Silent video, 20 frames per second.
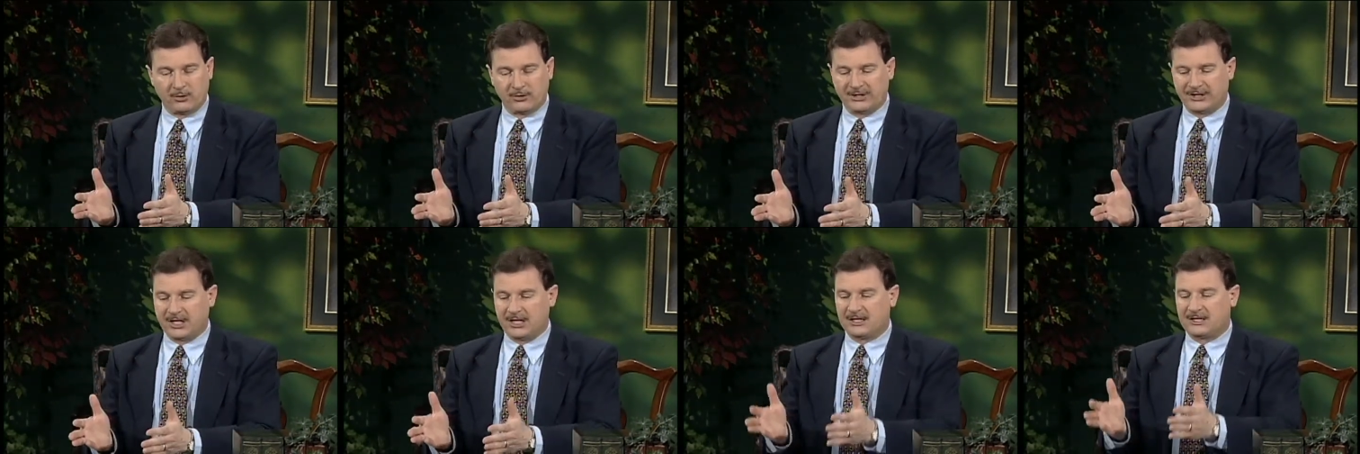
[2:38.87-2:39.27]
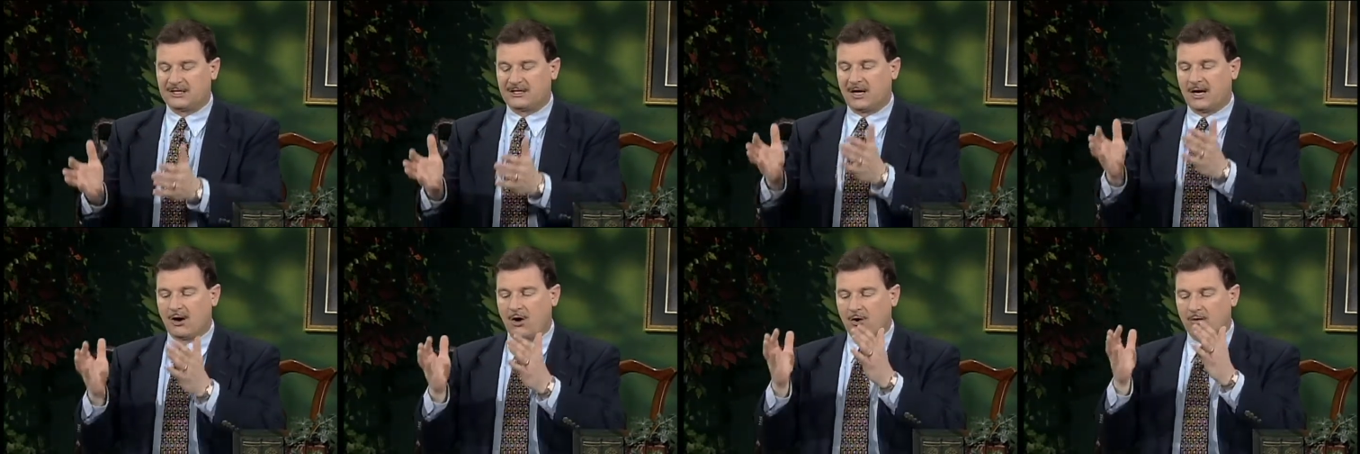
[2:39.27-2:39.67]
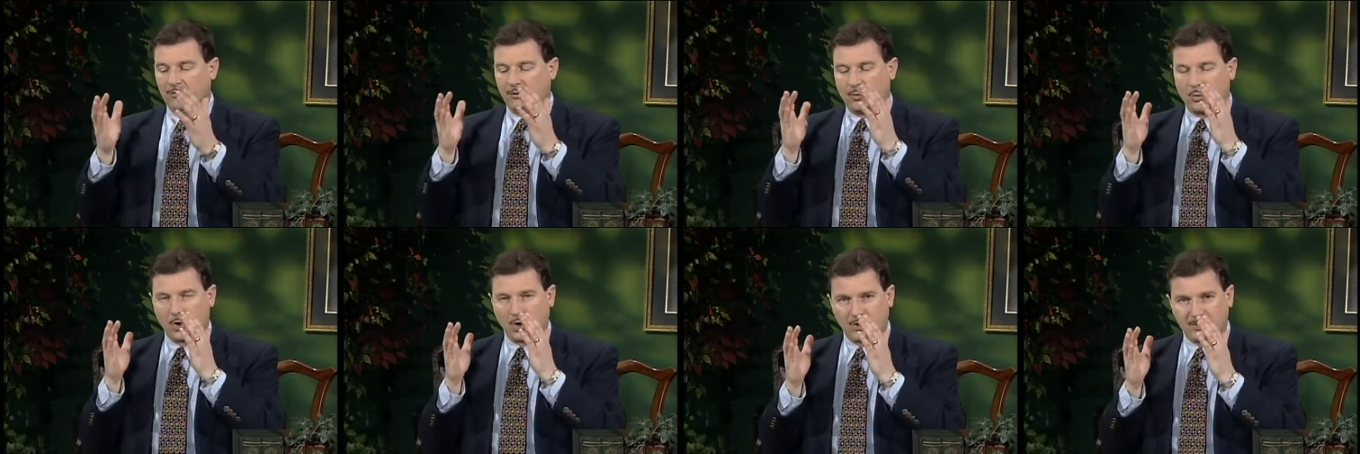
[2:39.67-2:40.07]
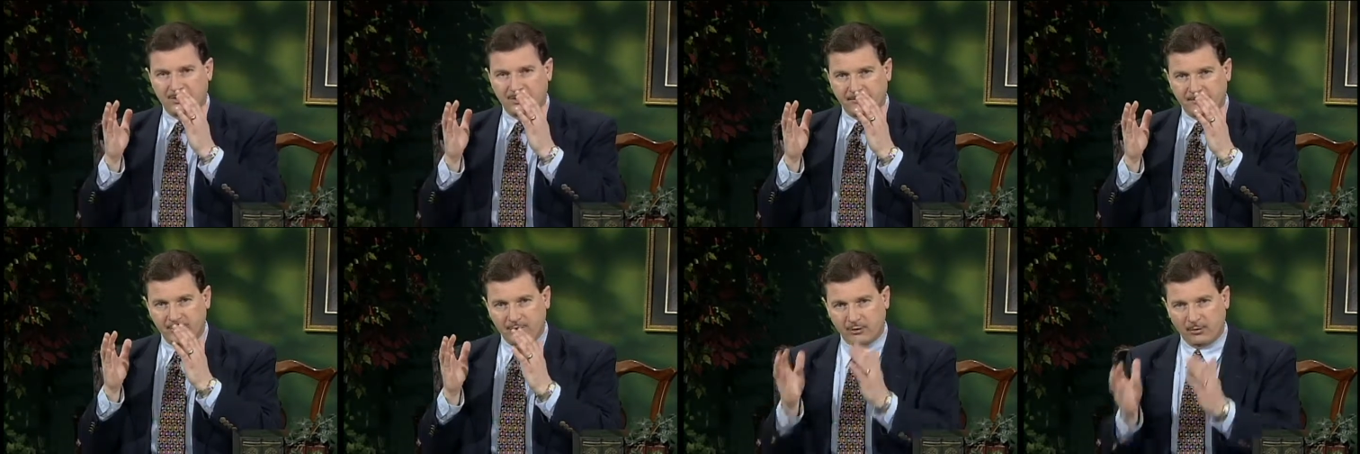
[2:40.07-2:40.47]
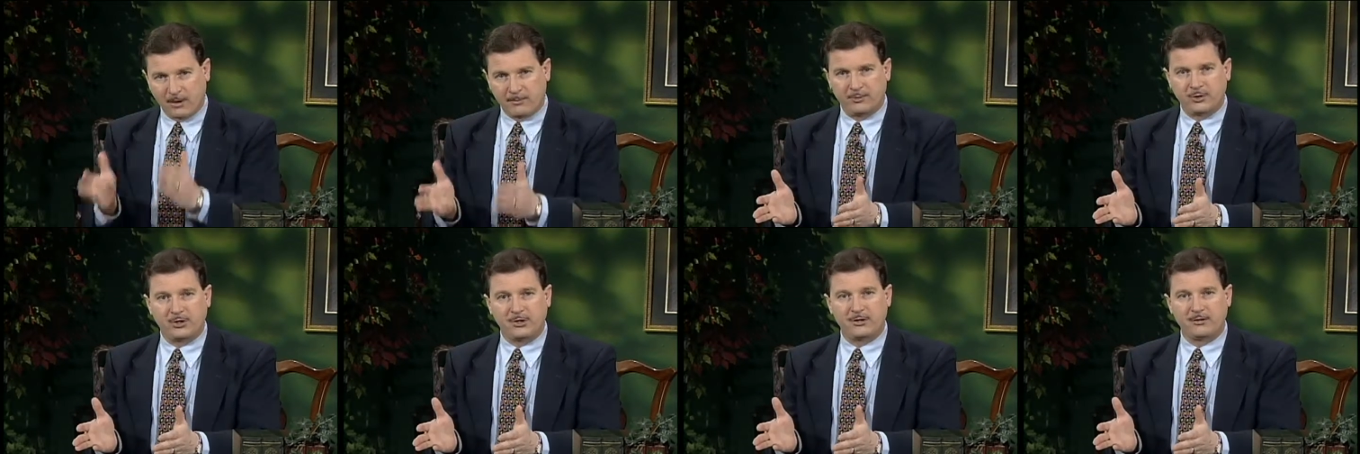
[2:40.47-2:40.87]
Since they are the words of
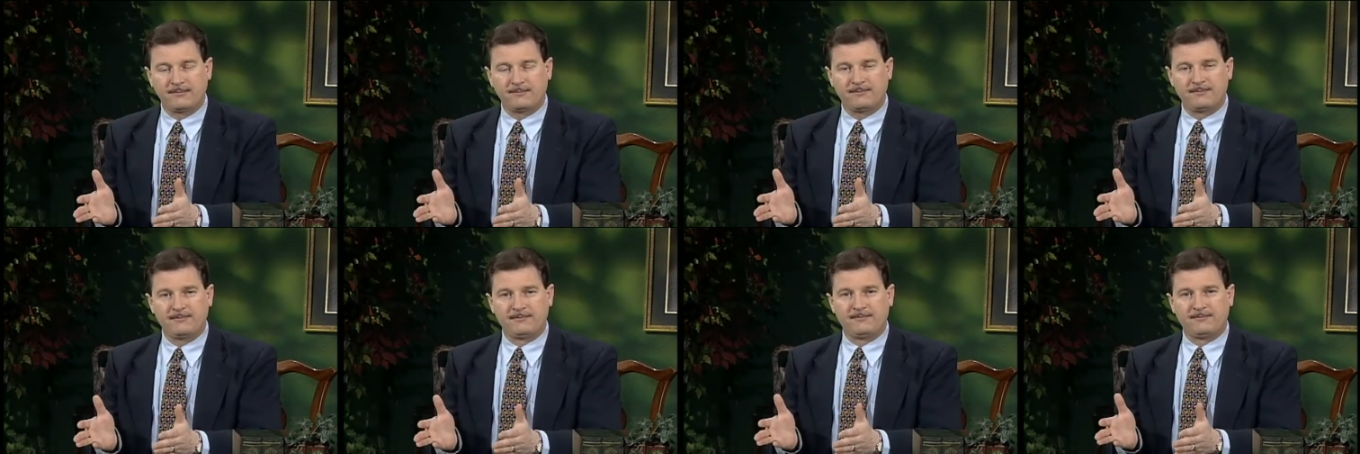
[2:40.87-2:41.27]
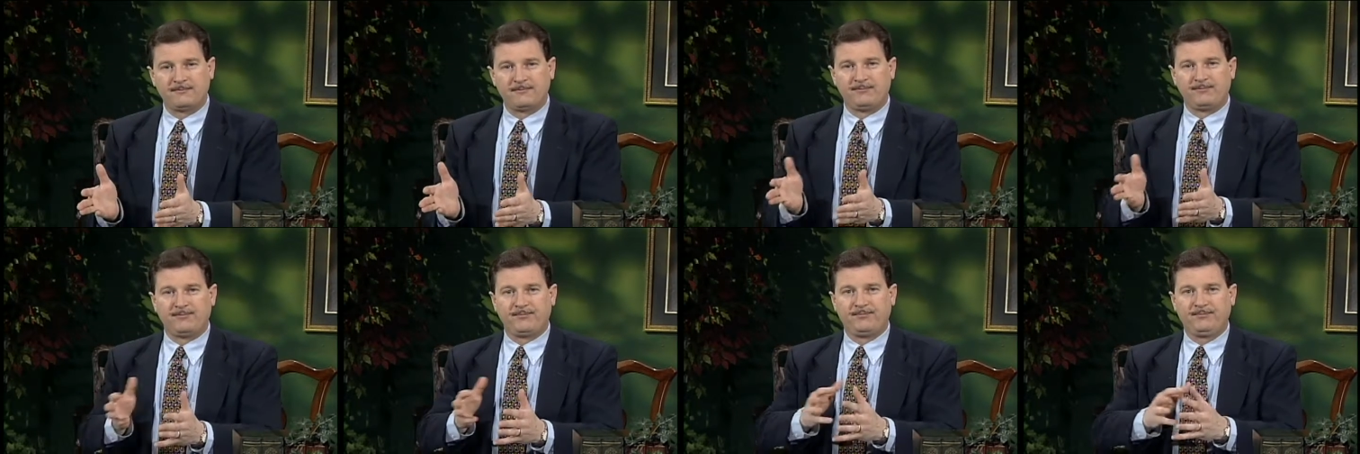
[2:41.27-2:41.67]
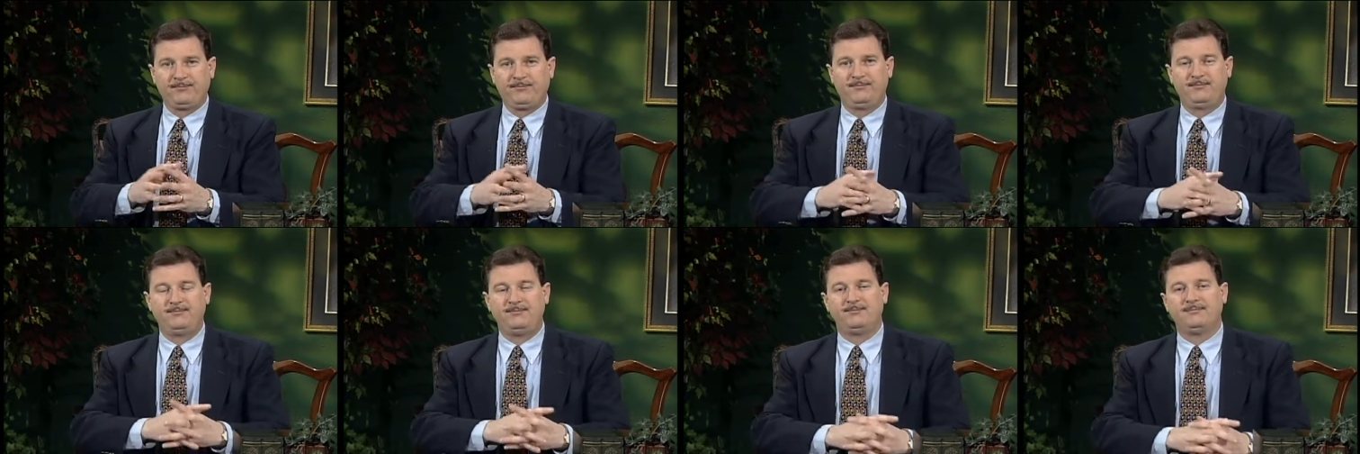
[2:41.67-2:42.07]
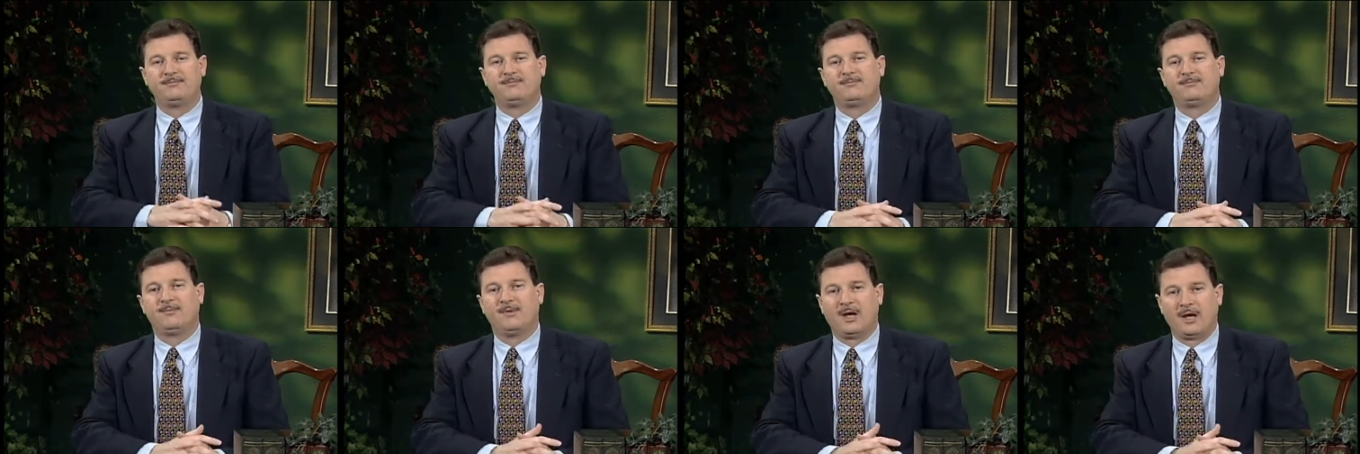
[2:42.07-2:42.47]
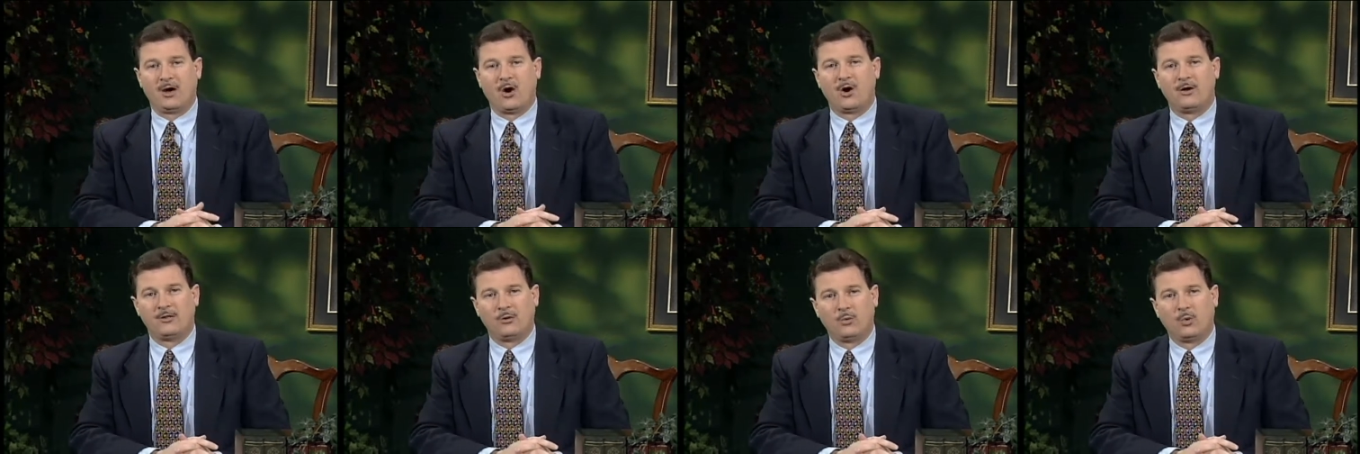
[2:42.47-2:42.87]
Scripture, they
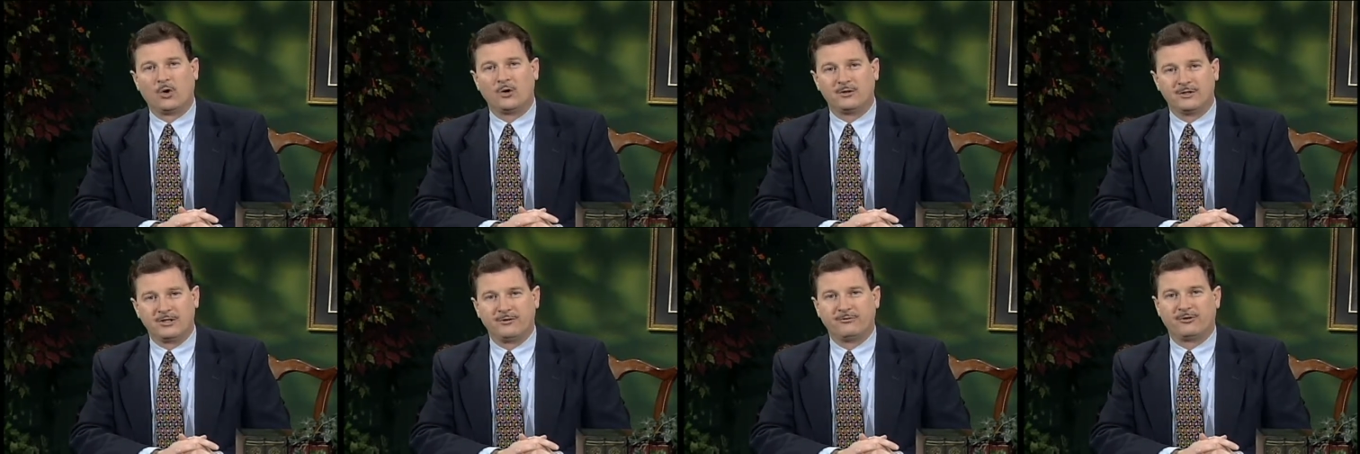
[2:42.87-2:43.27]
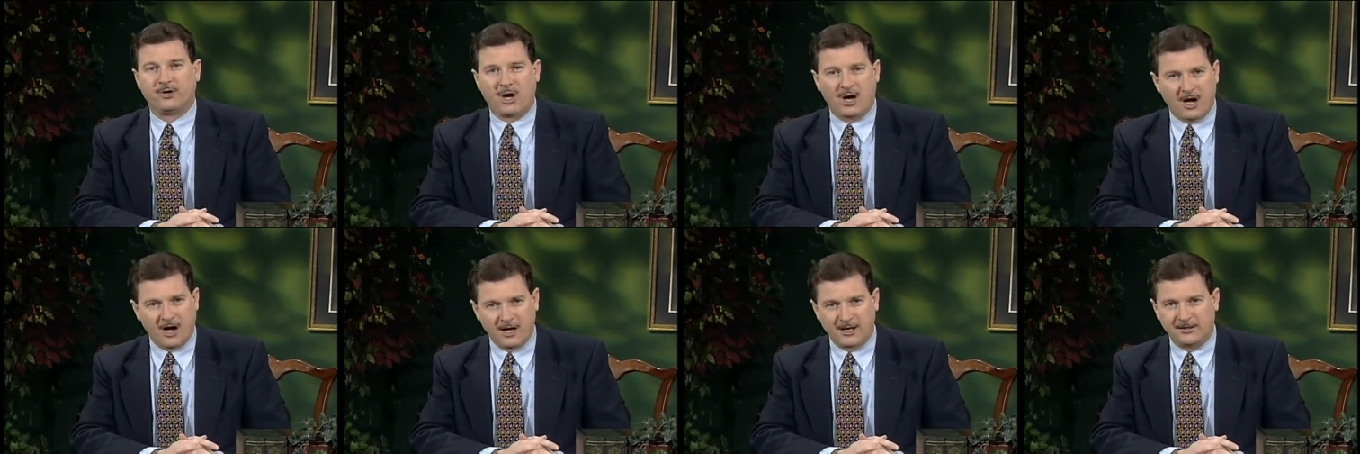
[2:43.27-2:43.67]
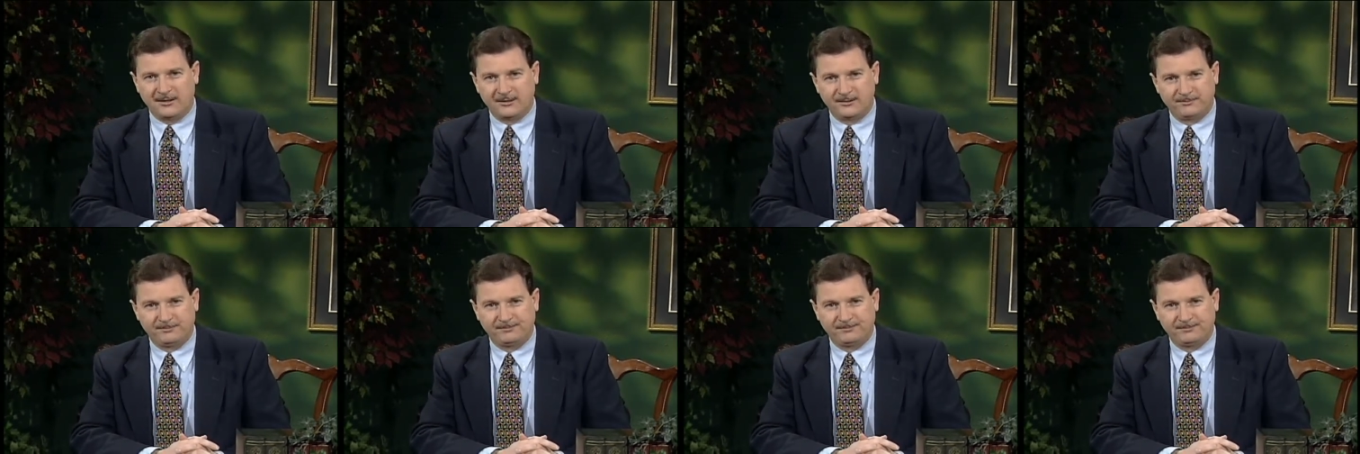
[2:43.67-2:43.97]
are the words of God.